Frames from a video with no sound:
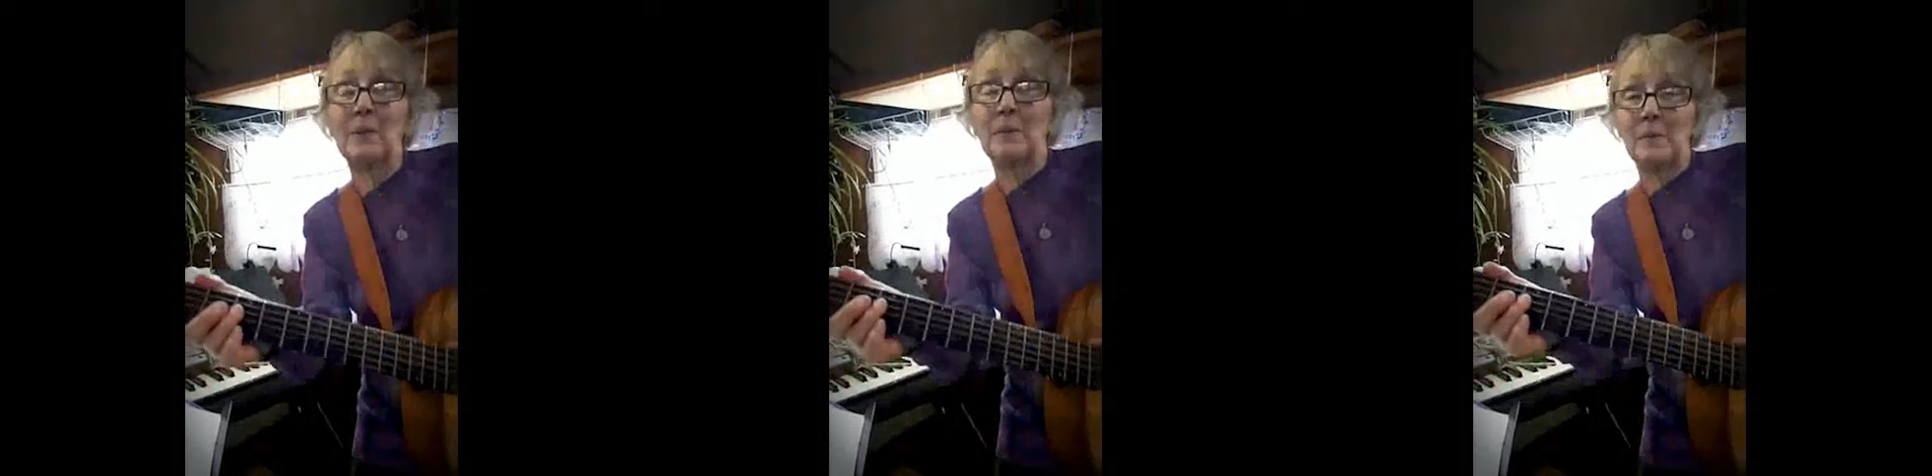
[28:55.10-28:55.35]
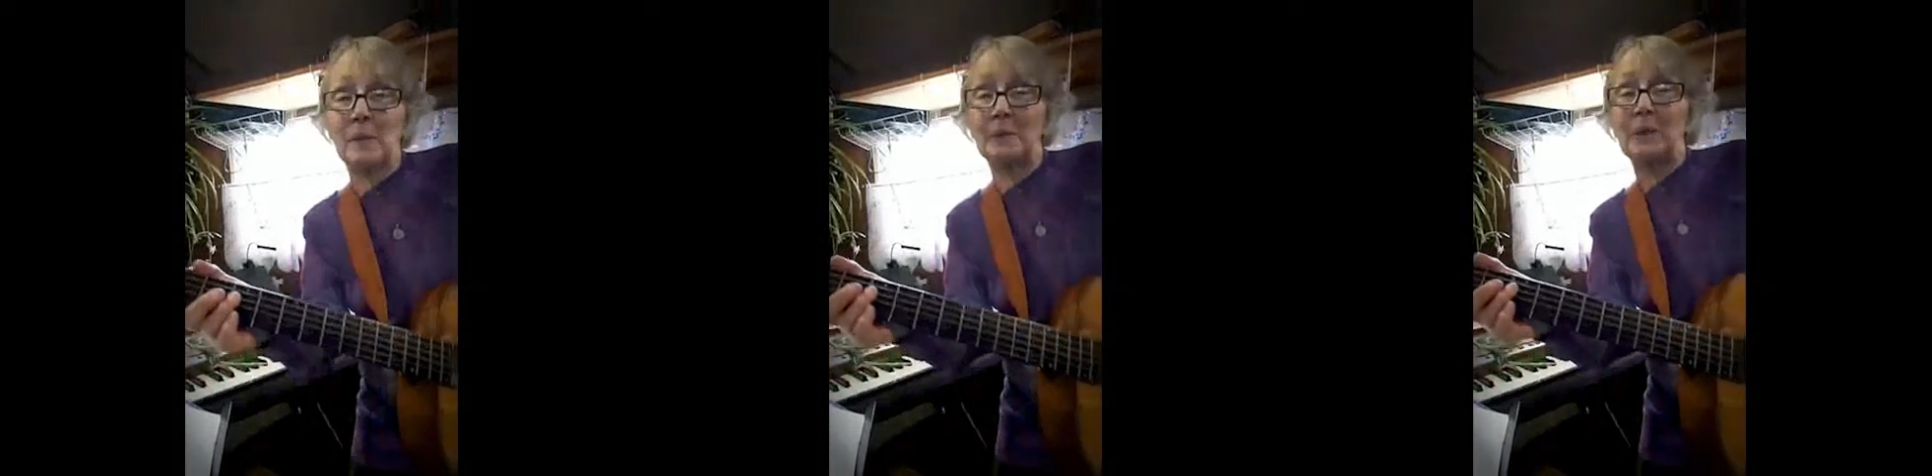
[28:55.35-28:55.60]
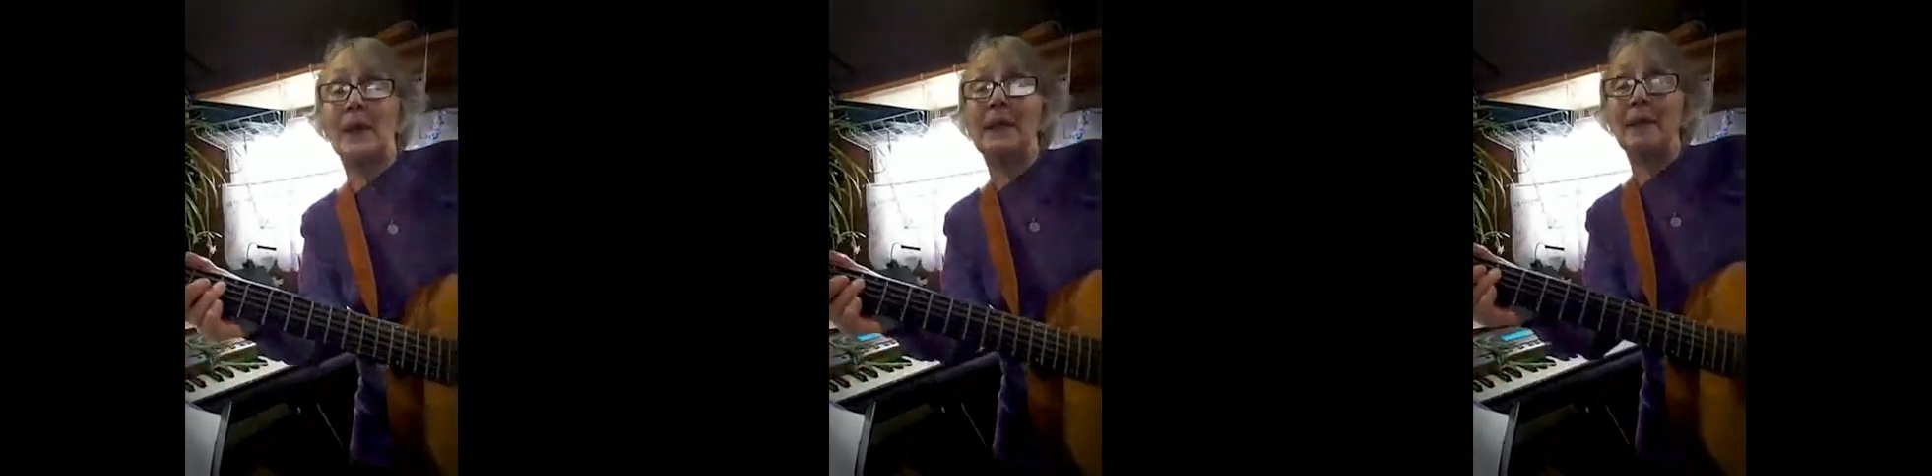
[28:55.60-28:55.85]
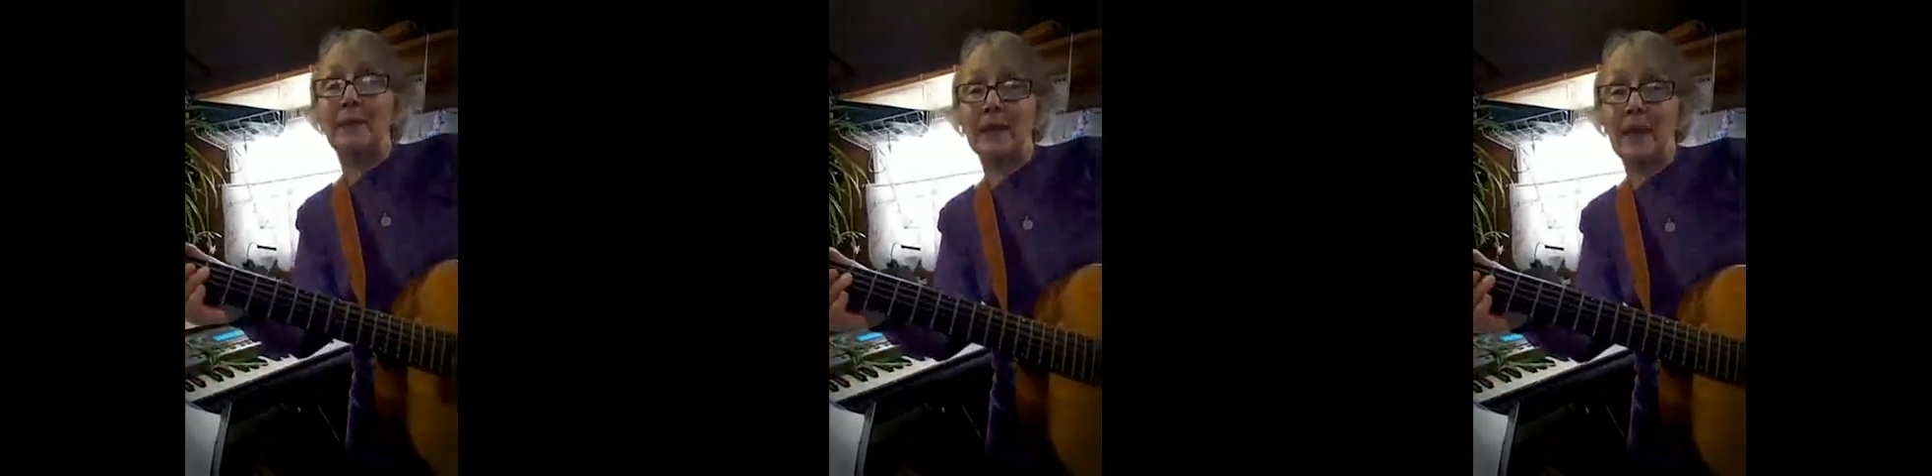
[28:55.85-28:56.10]
Remember
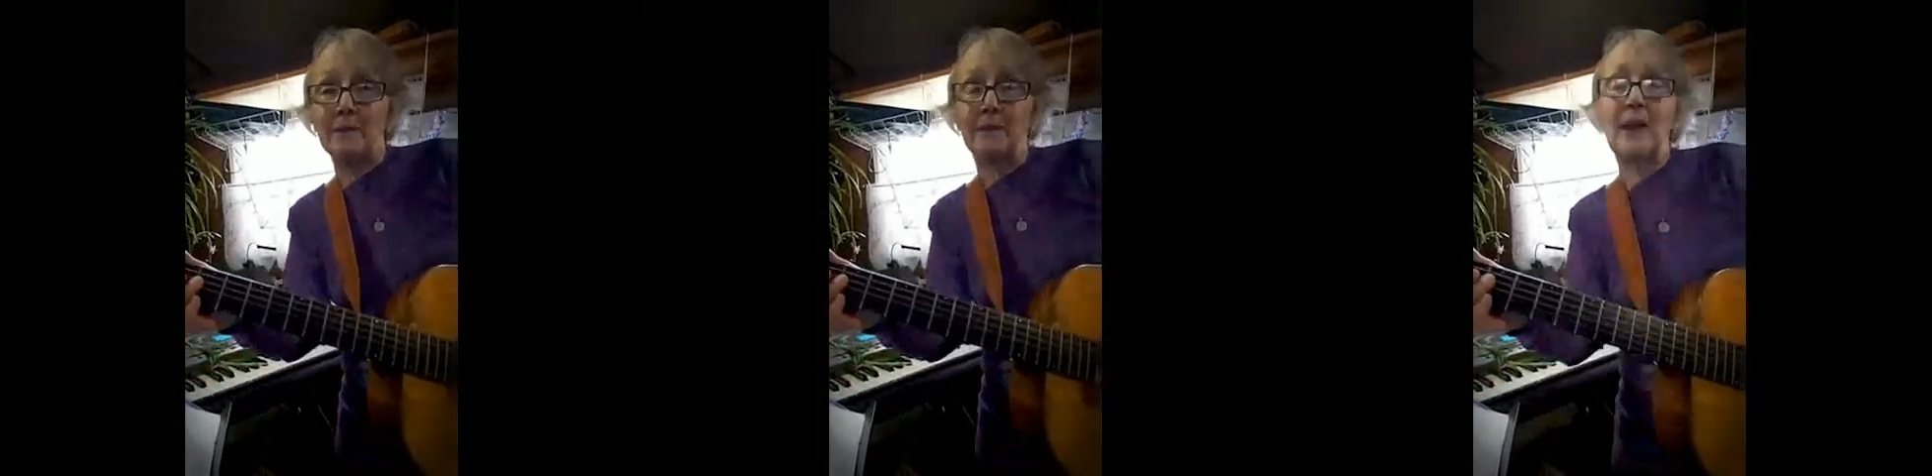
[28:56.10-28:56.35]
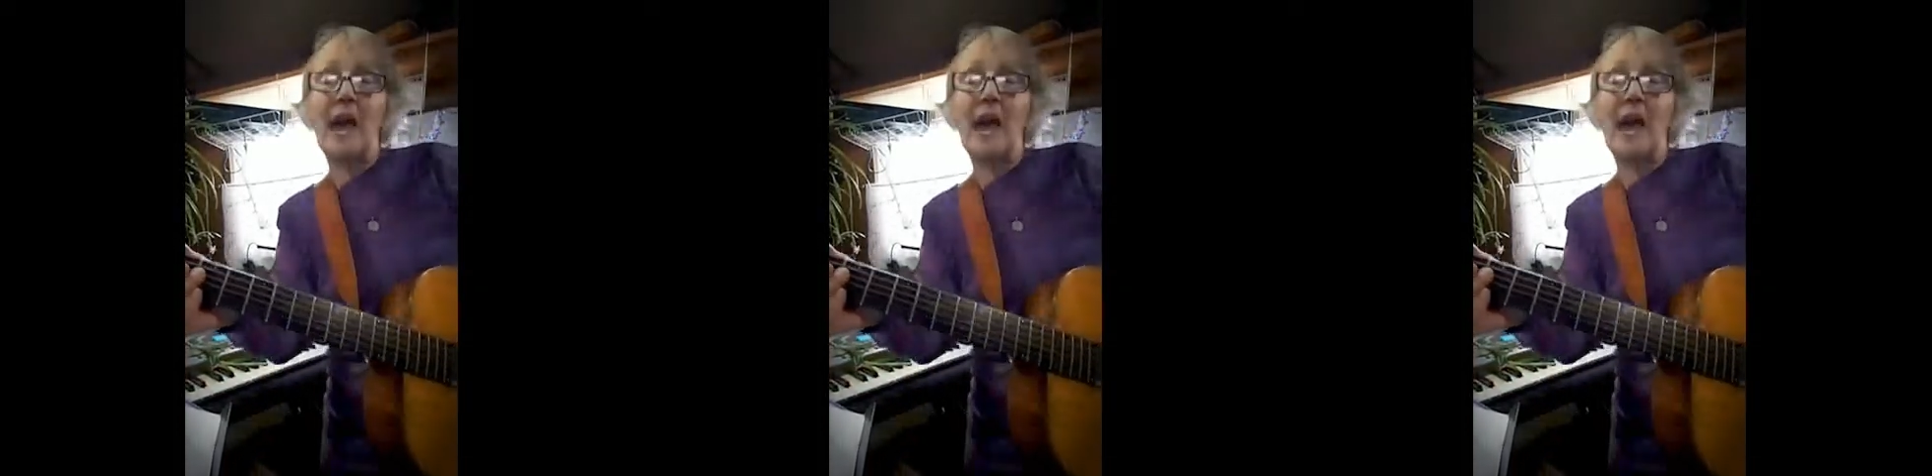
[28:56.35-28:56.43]
anything I've